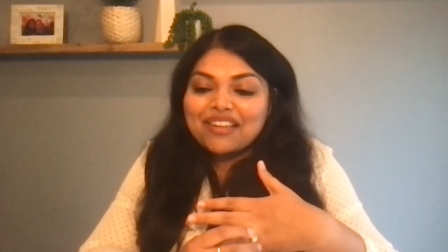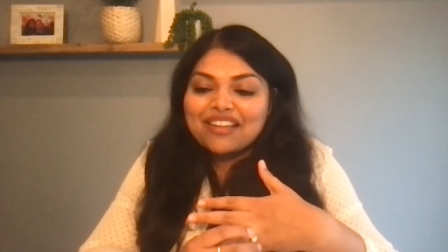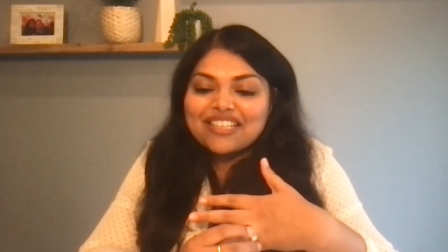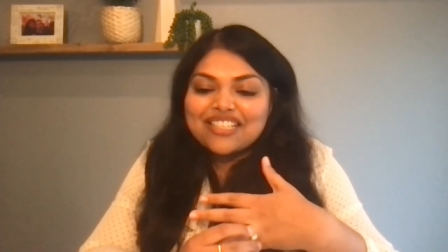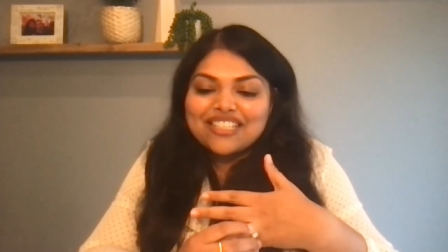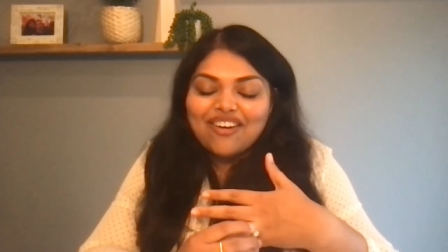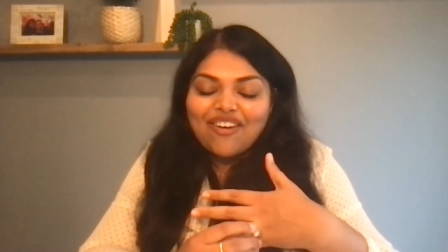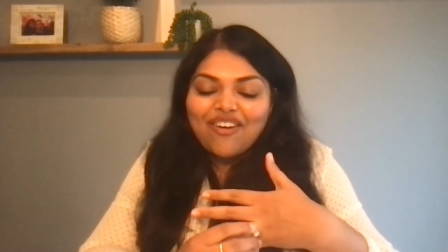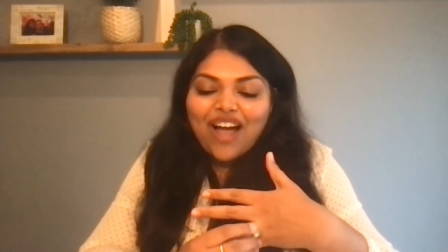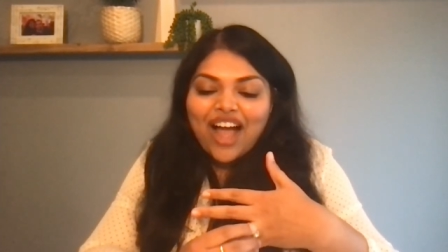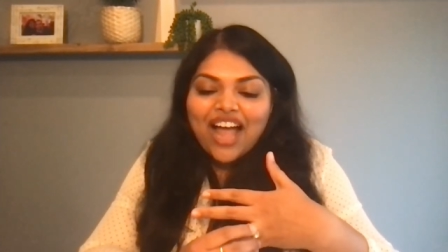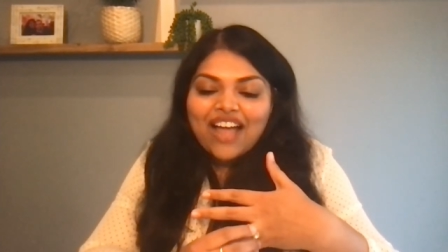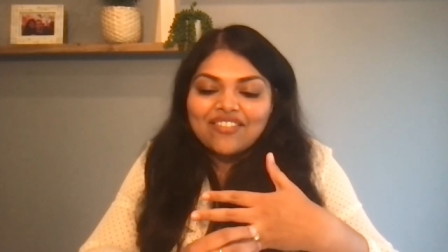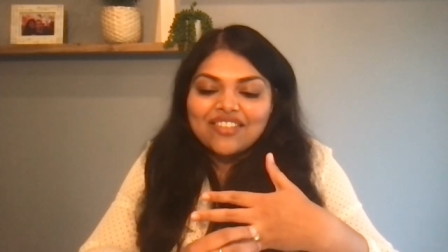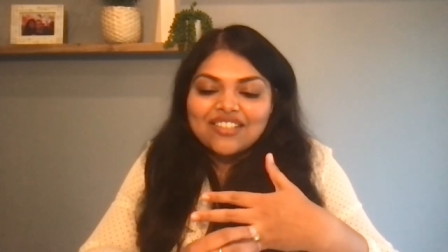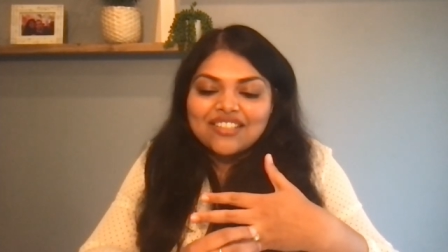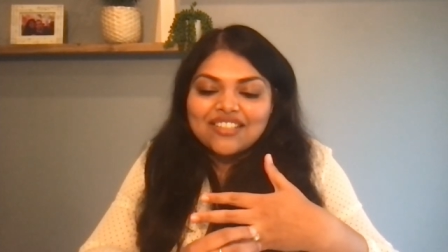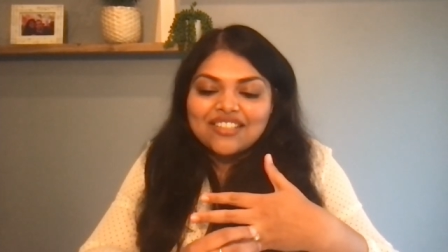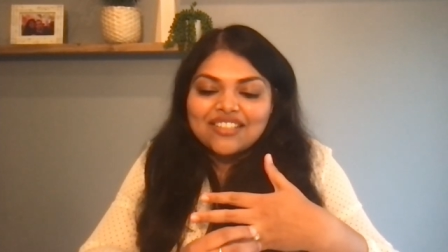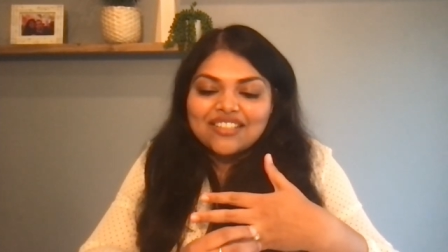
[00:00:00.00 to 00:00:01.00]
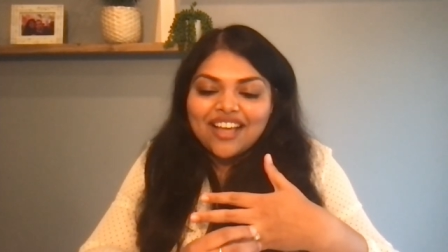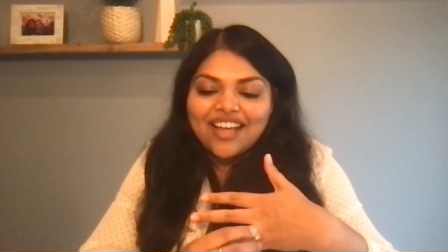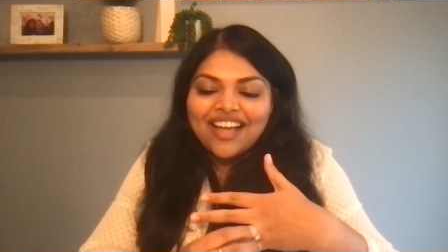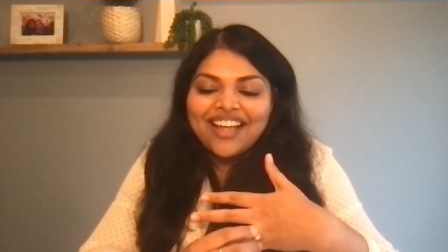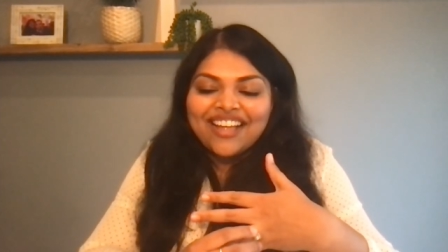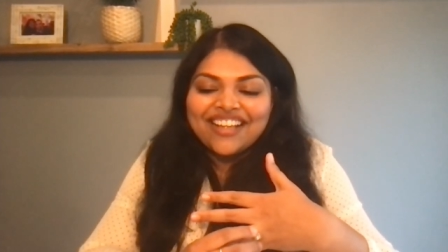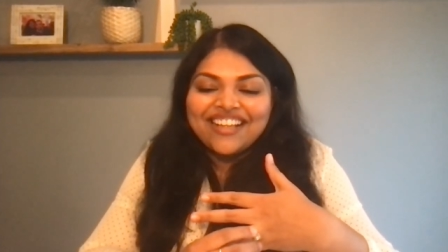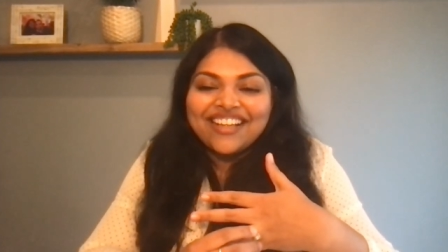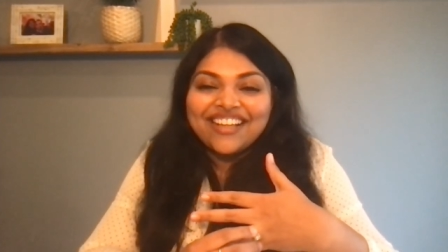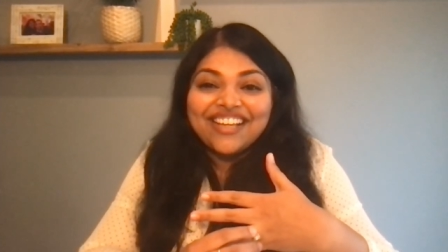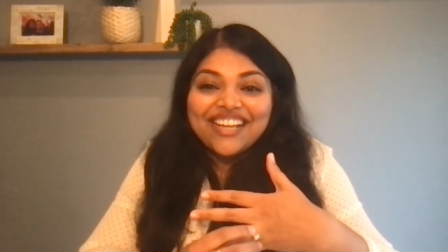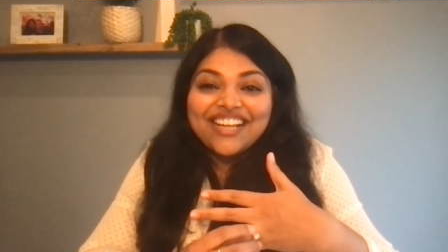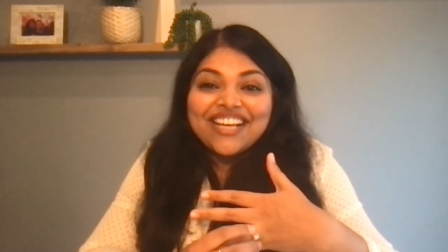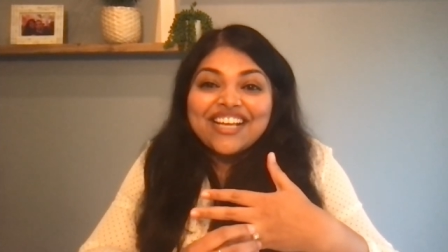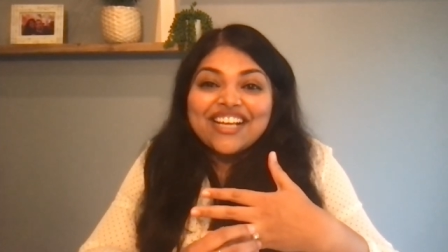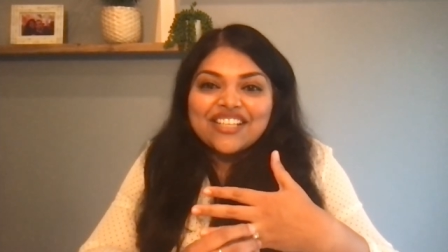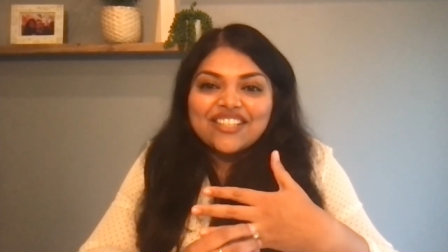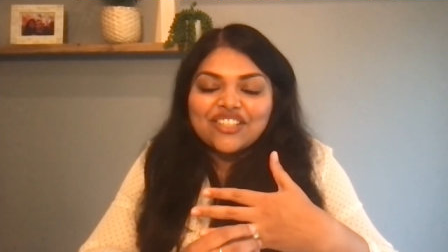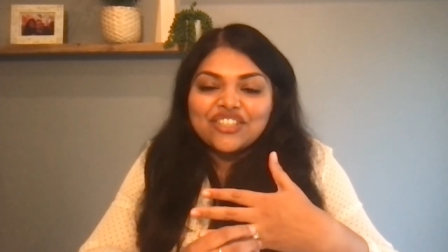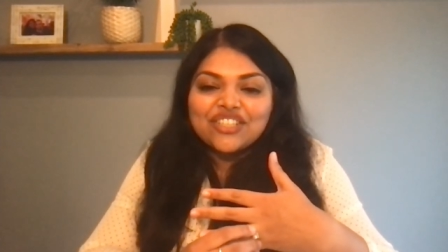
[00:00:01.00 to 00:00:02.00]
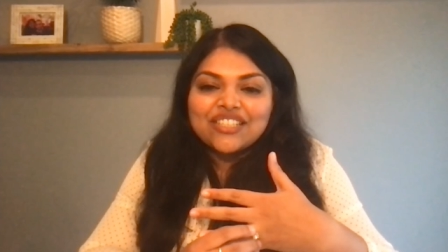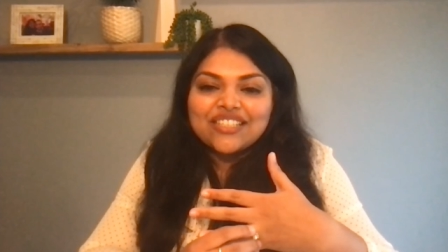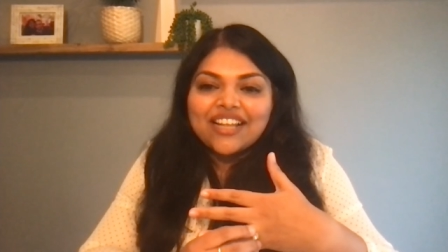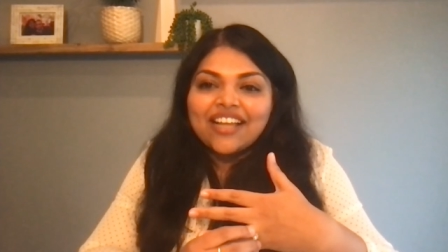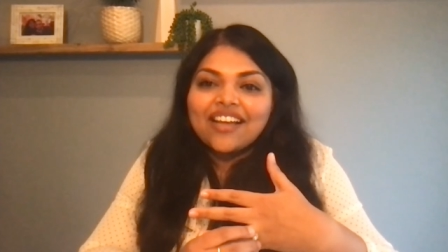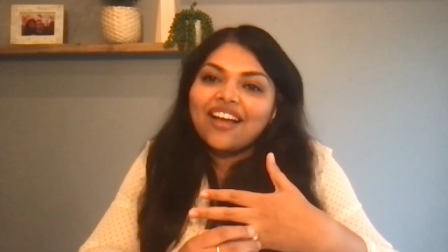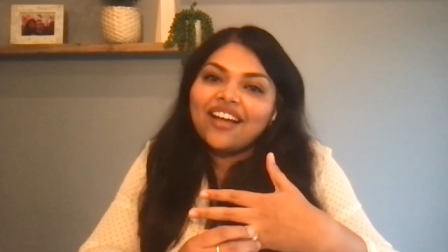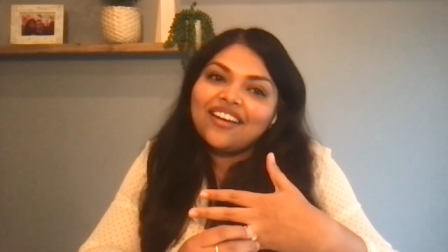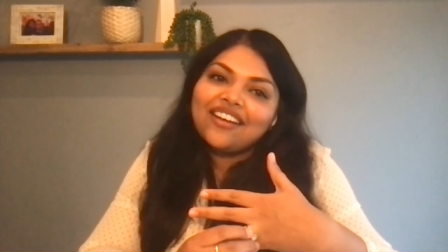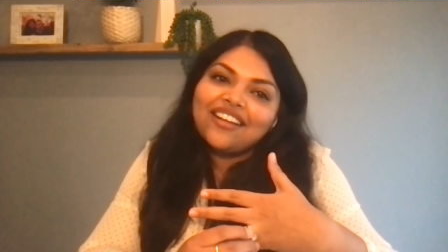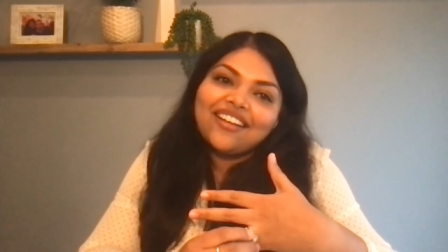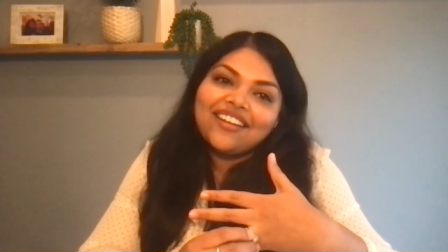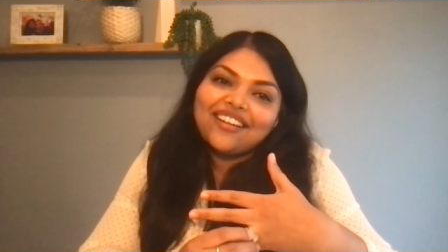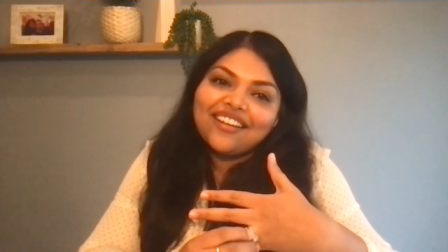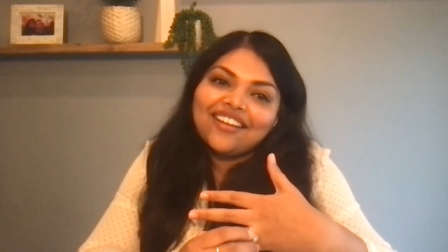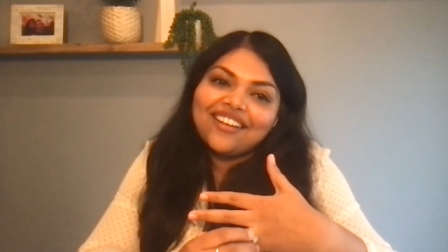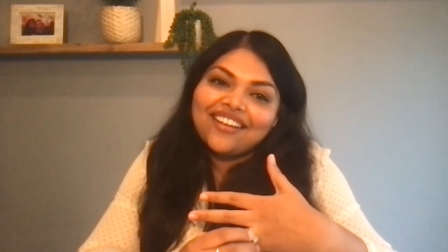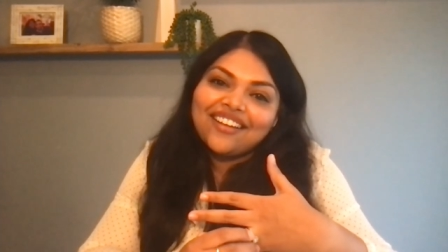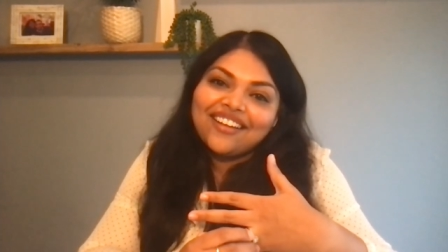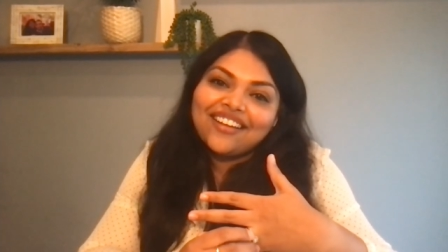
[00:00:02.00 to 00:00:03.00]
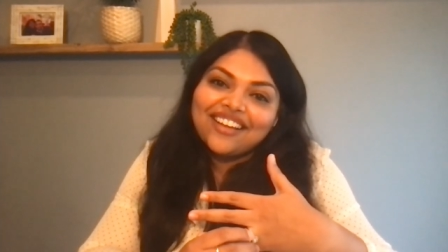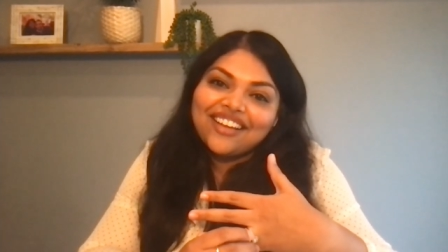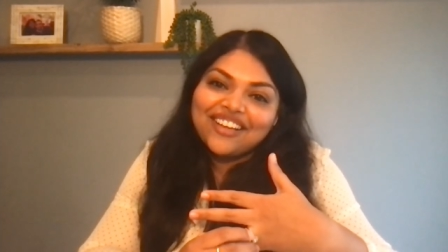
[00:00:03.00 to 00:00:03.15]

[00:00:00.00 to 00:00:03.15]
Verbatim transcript: So I was, so she's like, honey,